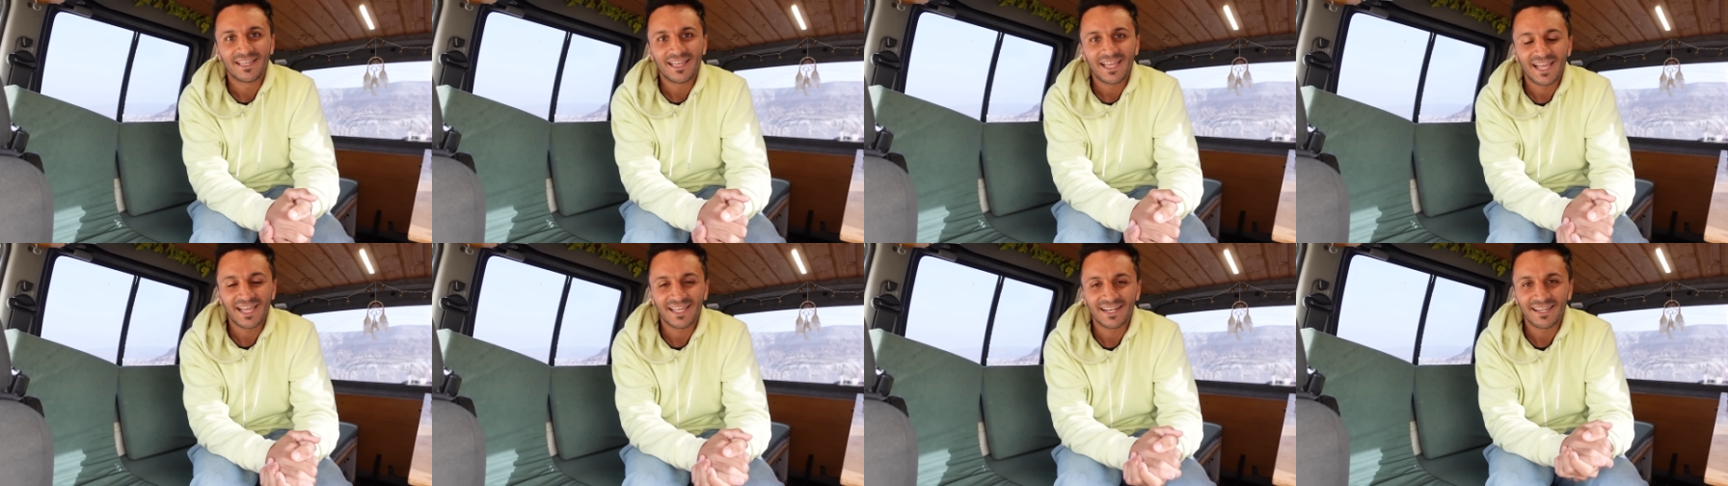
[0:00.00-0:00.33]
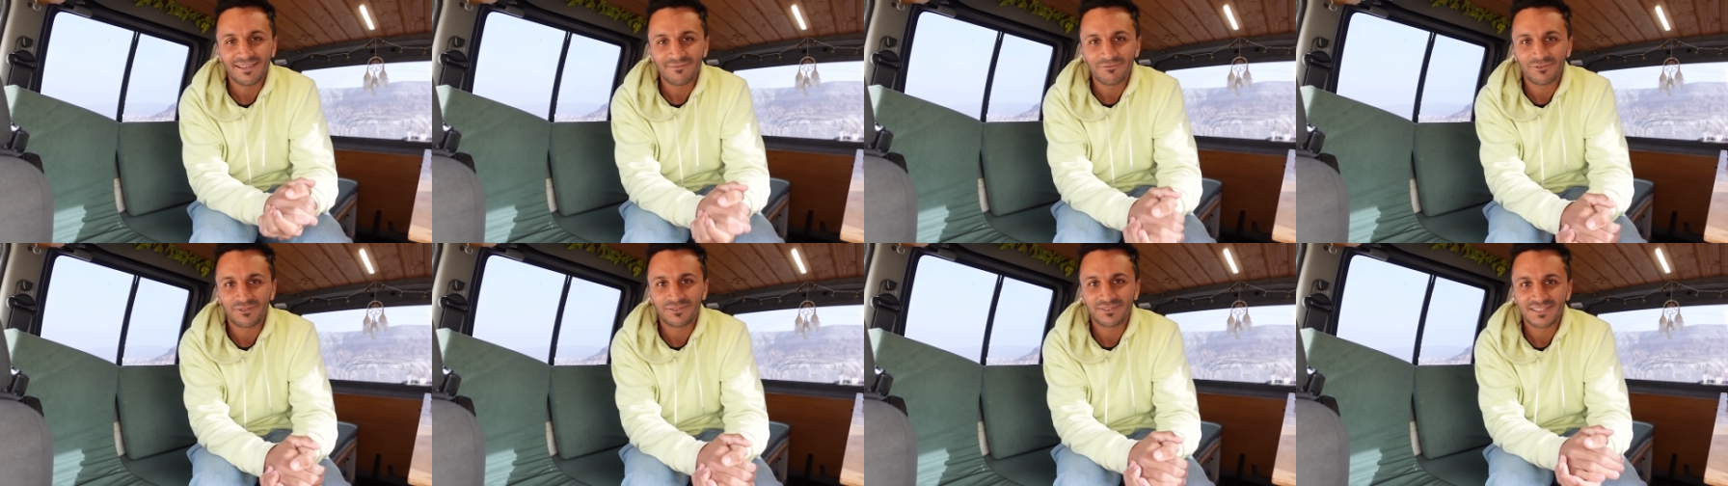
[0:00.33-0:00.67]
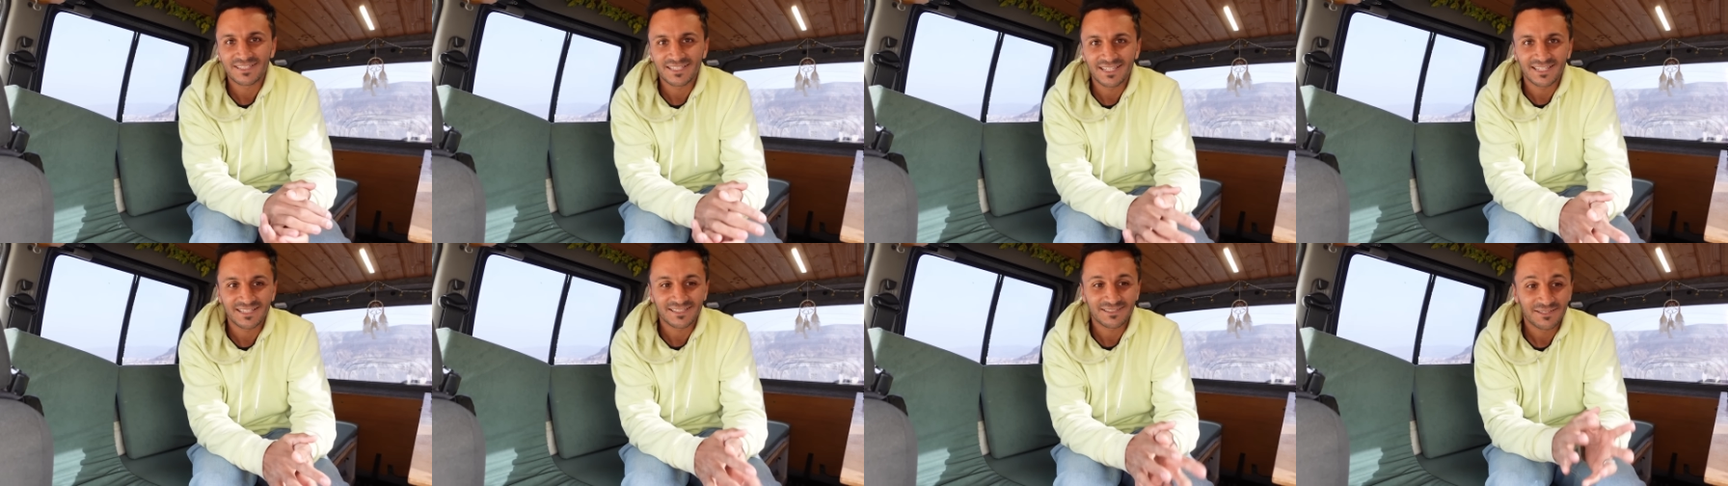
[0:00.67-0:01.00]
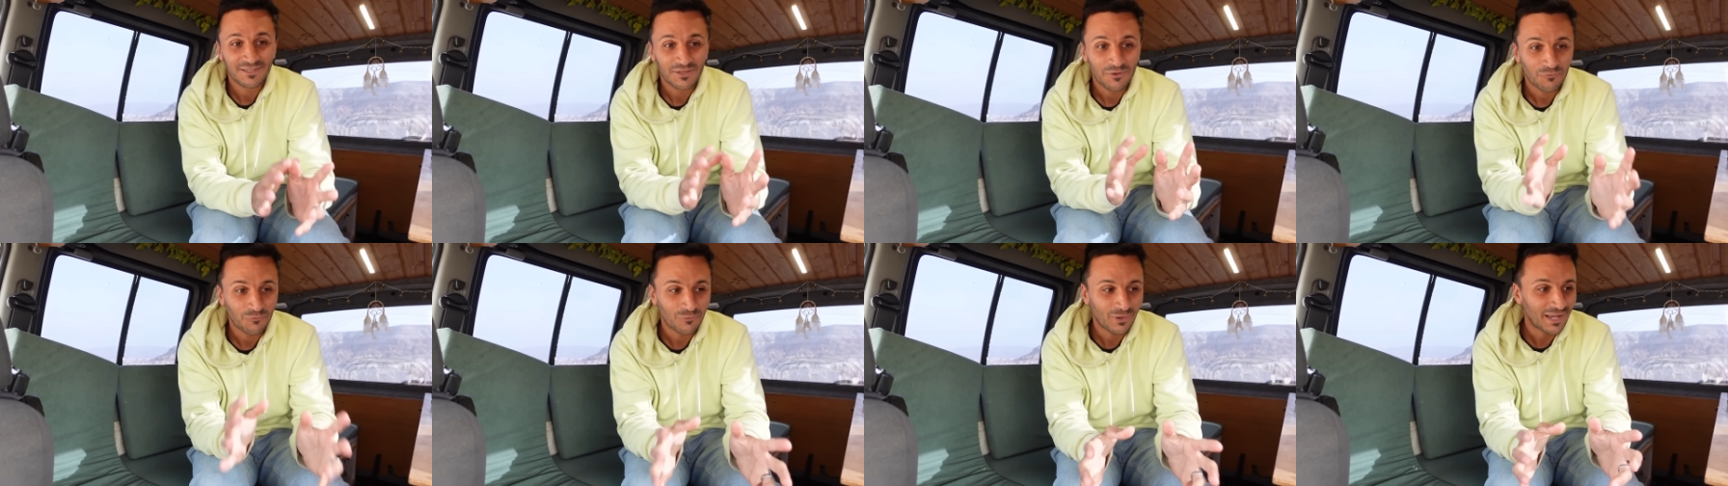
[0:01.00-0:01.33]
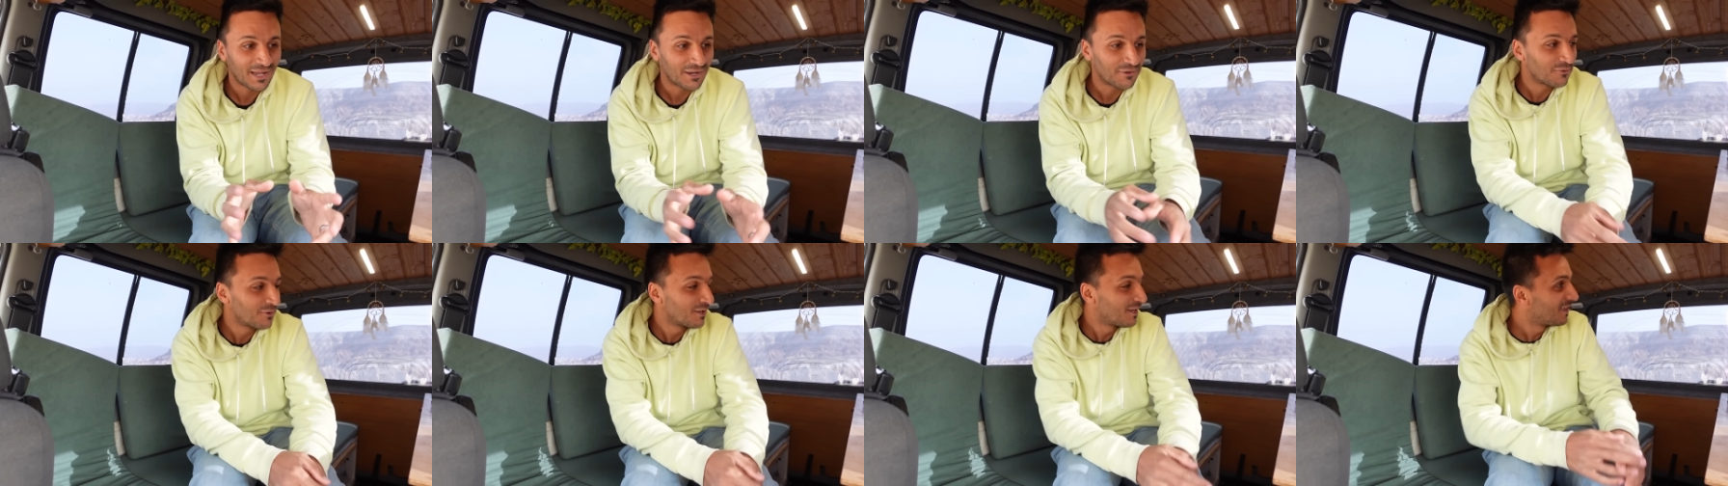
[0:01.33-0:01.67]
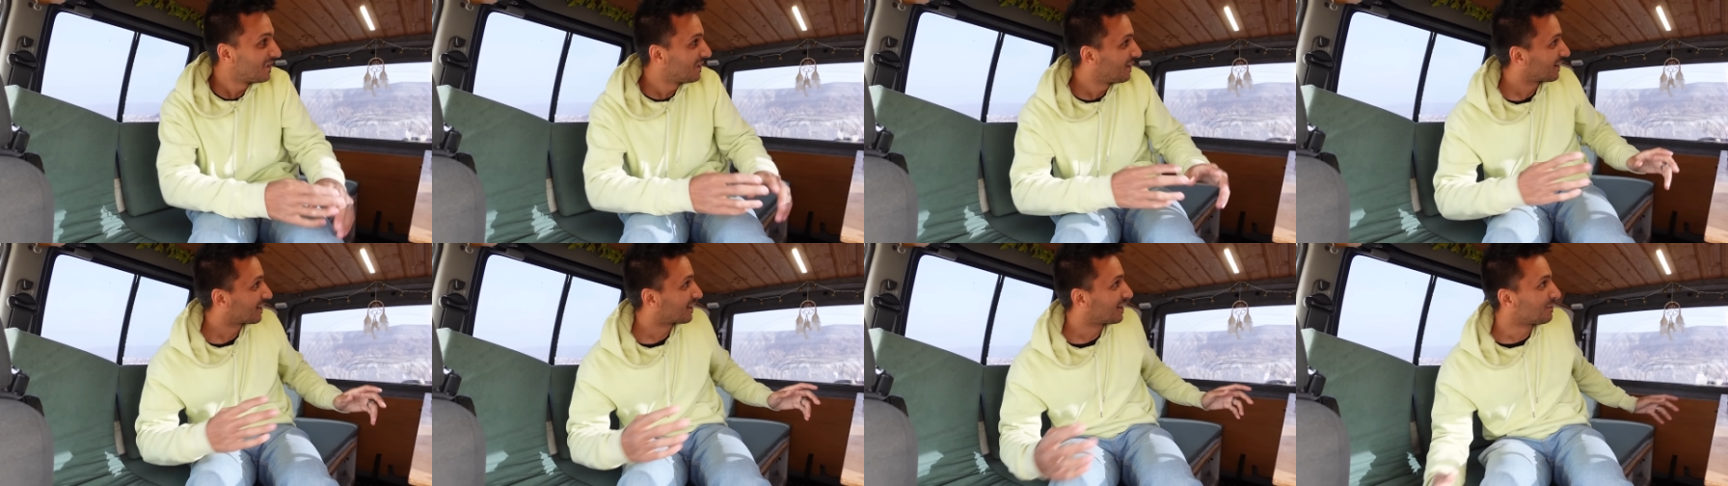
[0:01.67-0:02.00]
And everyone says, wow,
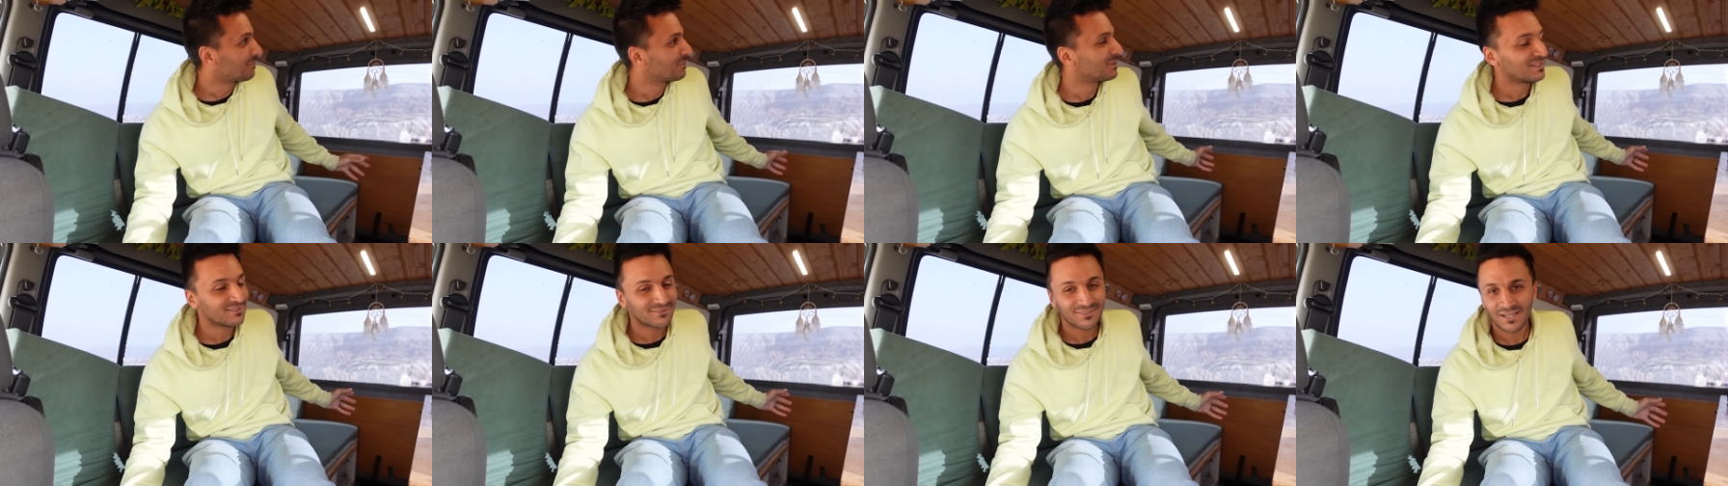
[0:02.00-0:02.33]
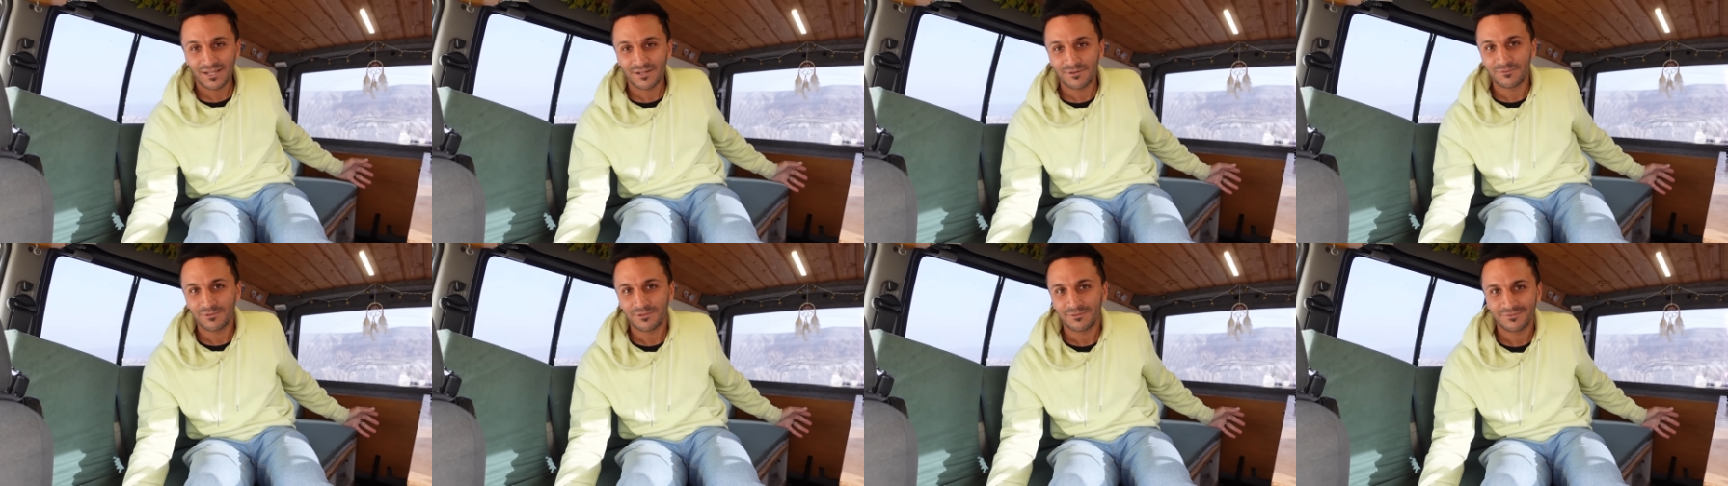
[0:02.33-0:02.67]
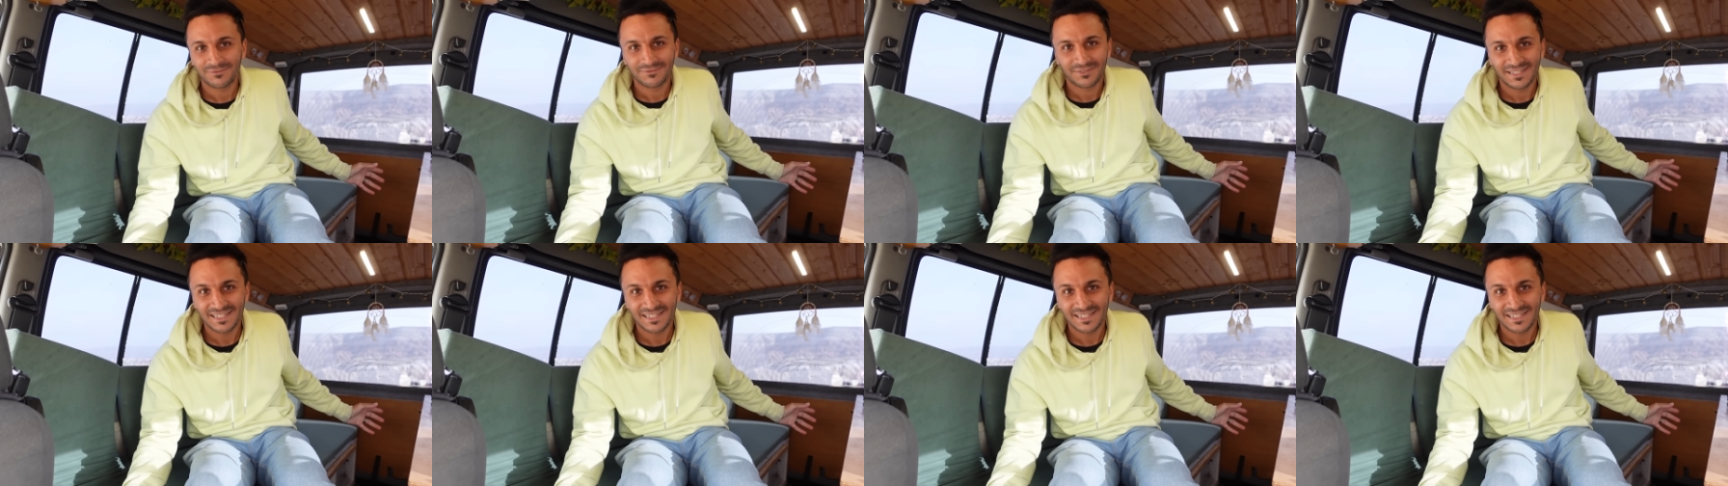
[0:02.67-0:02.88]
can't believe how